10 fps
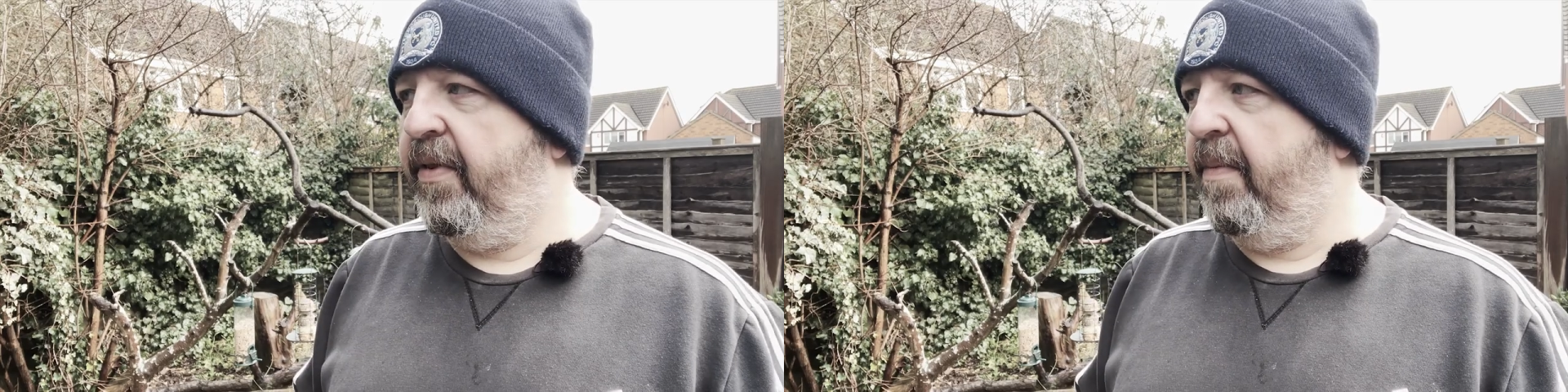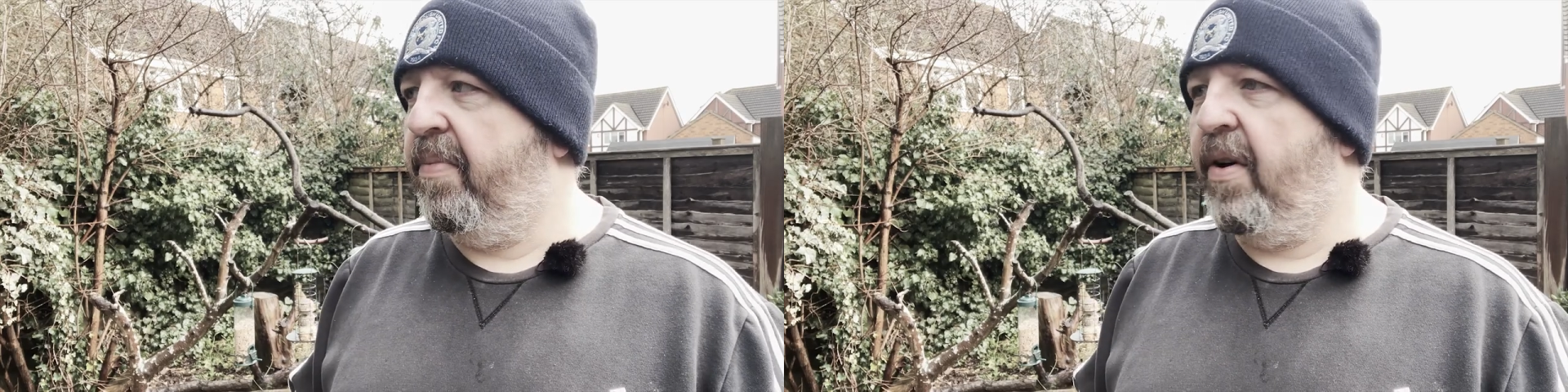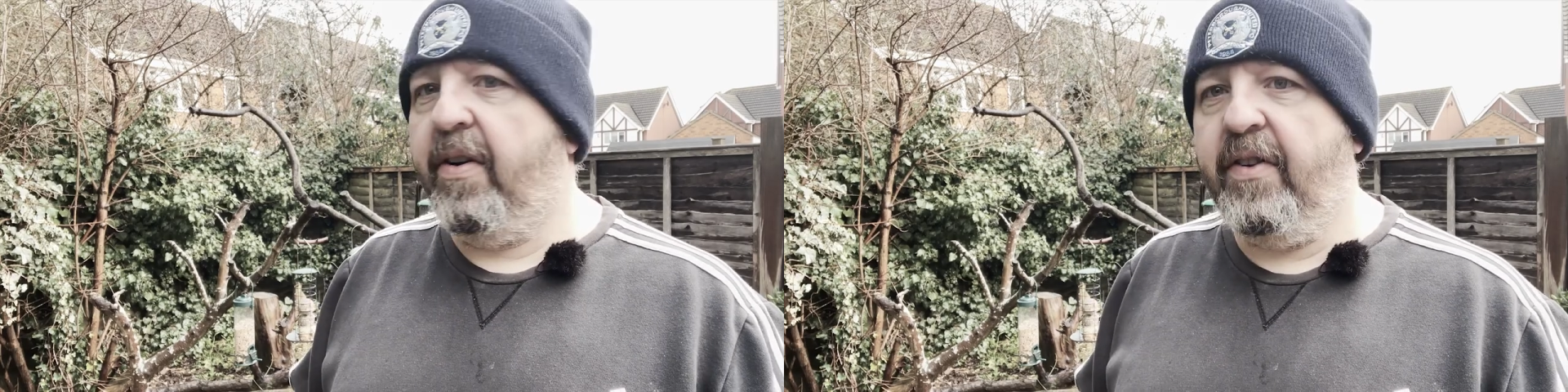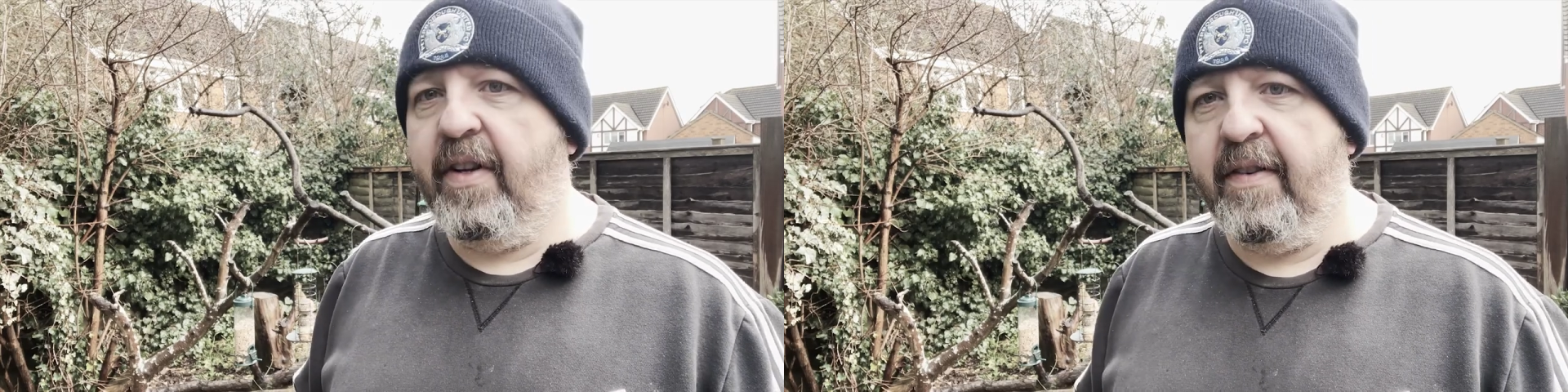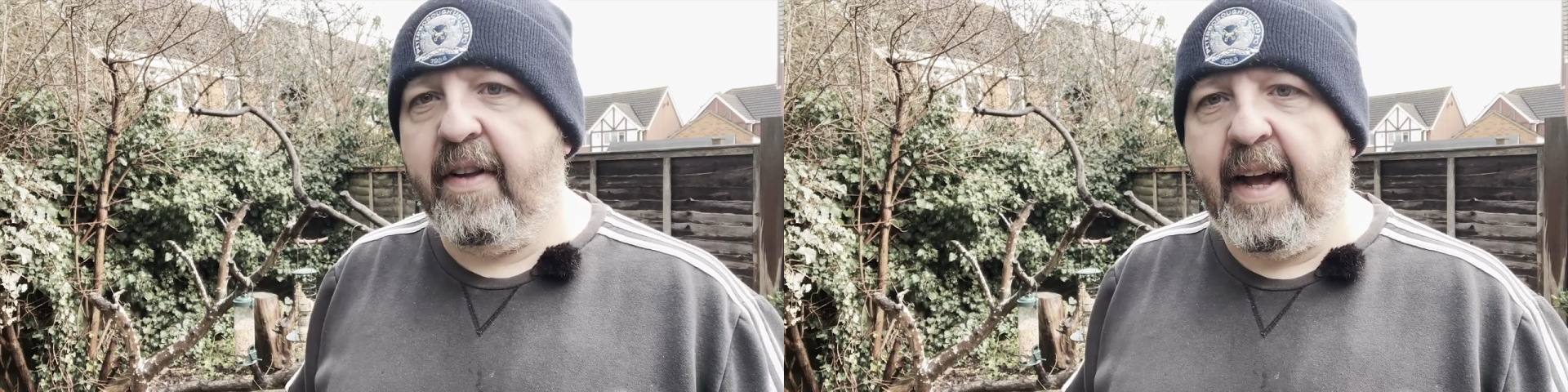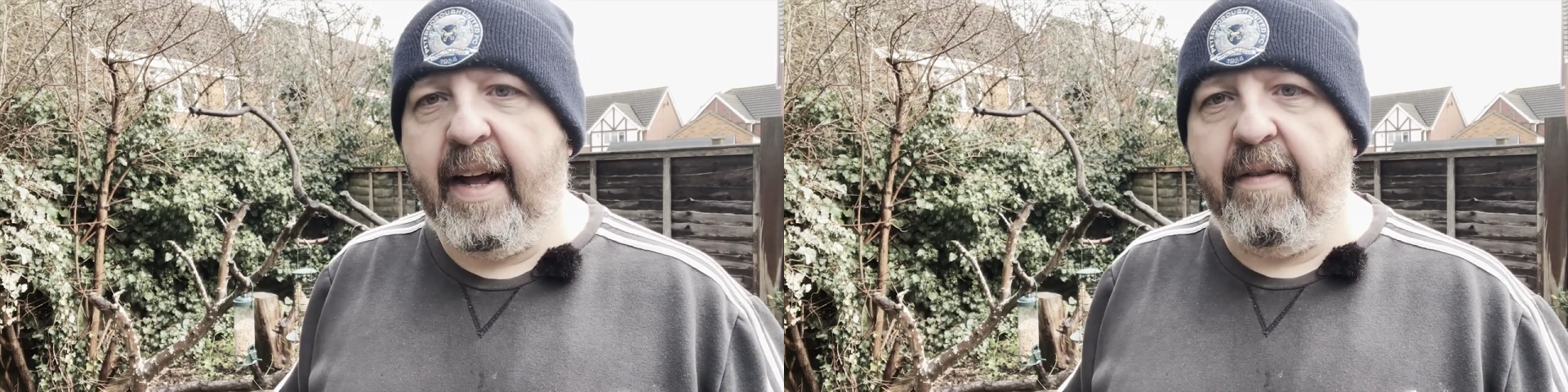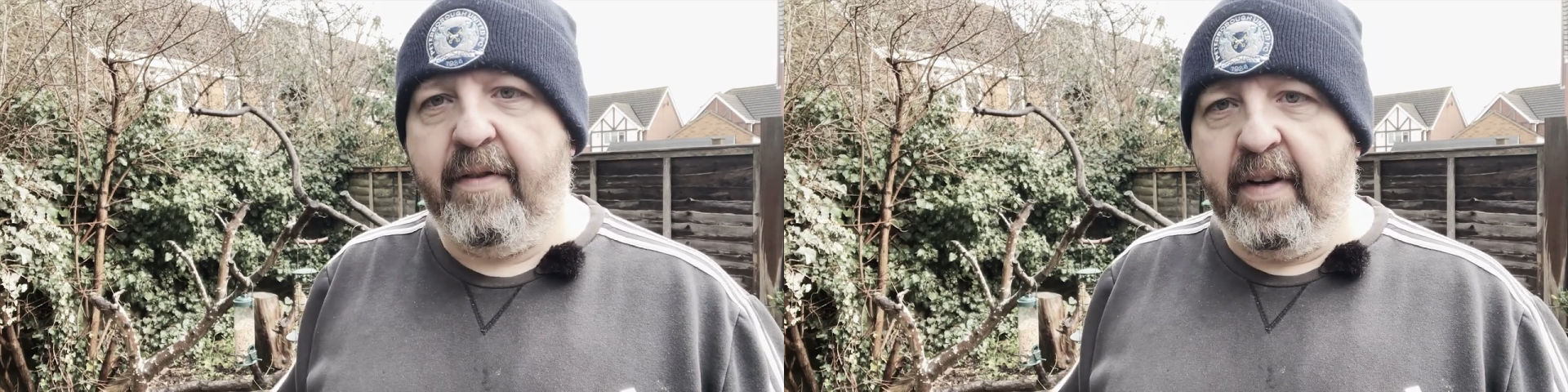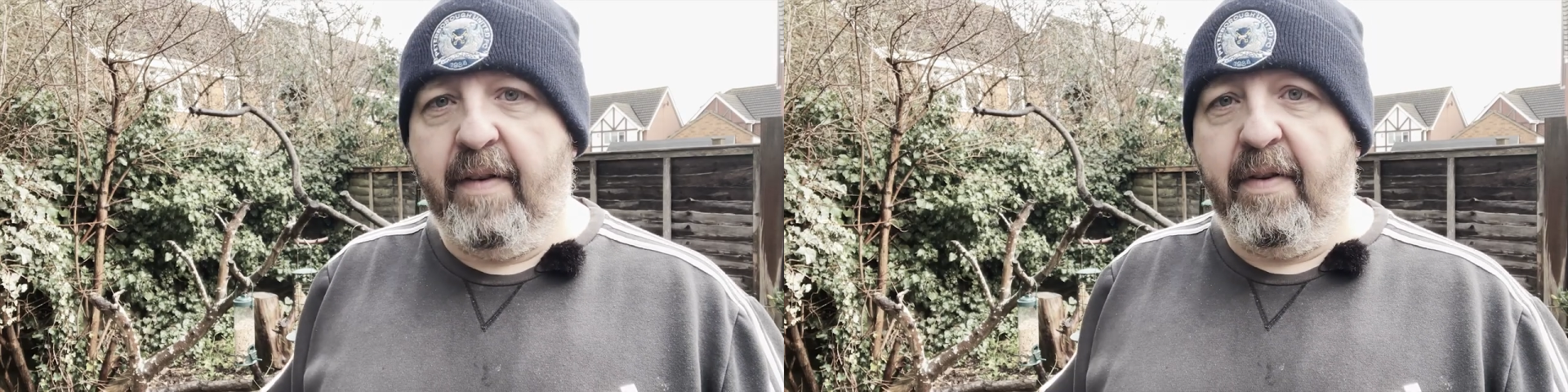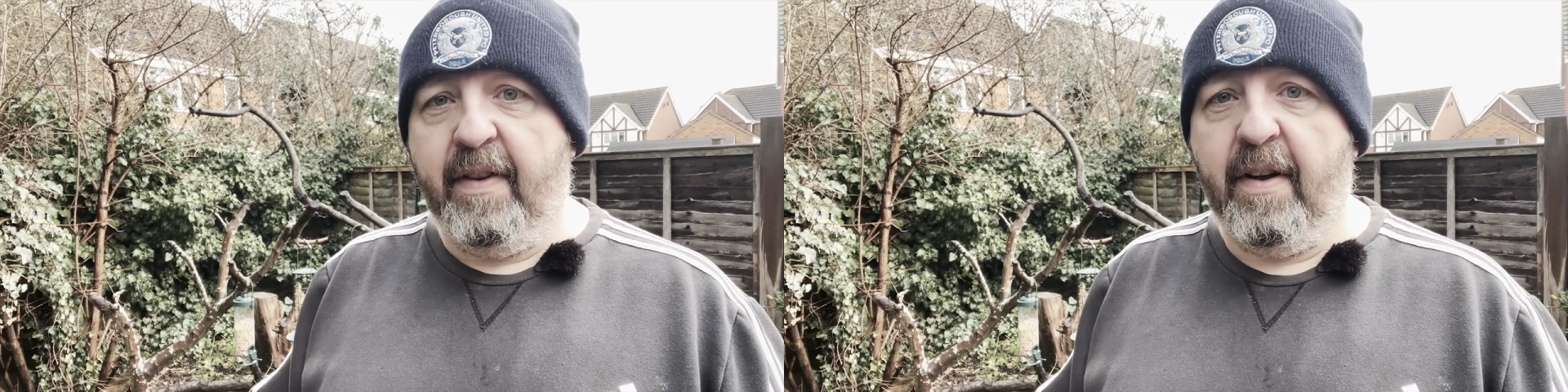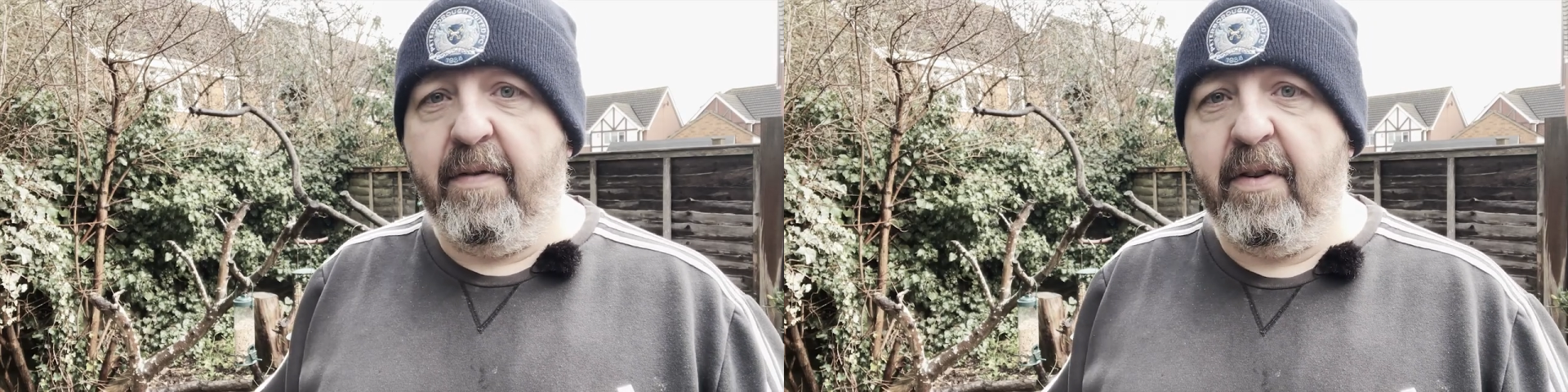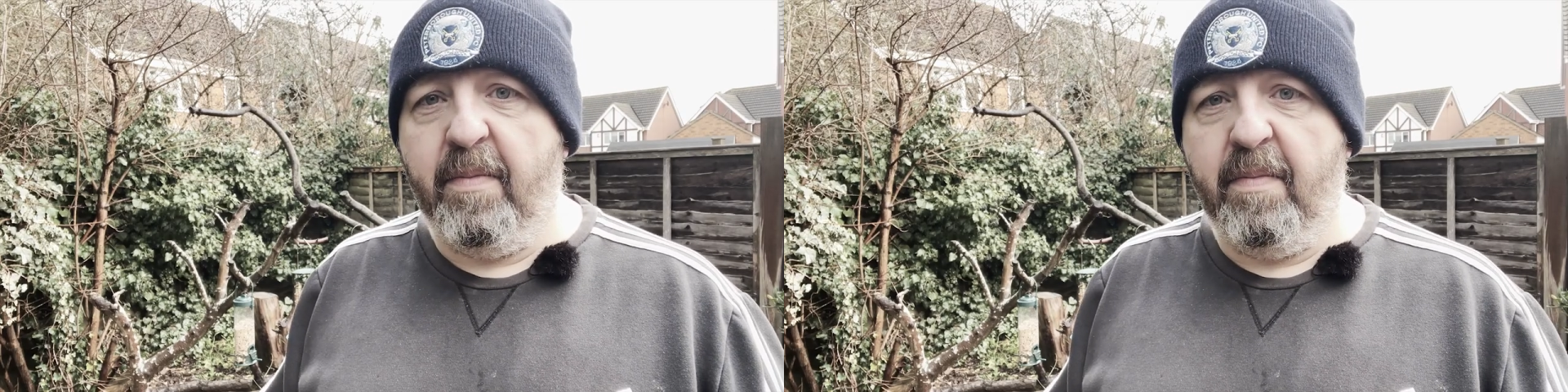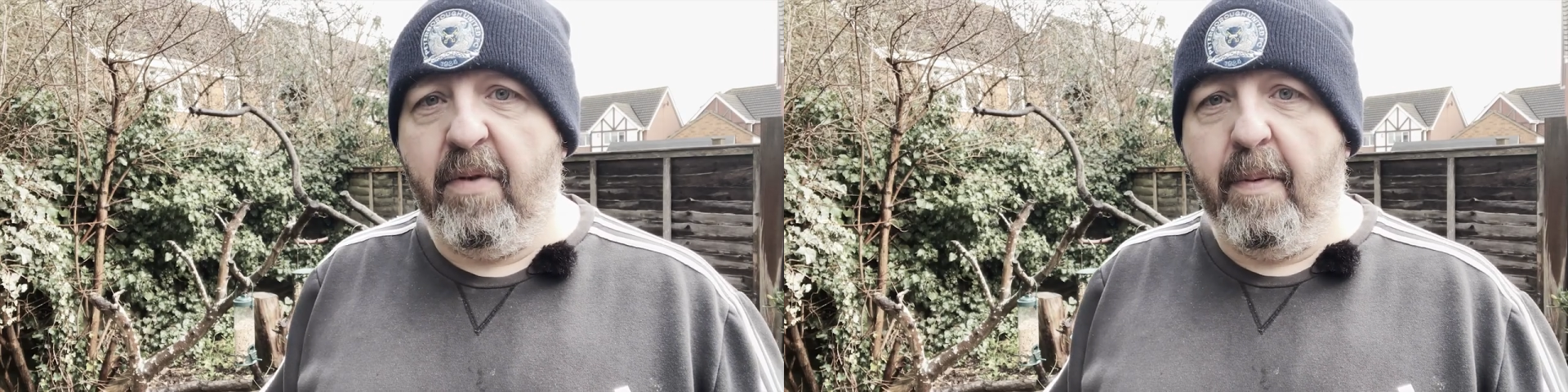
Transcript: some branches to that to give yourself some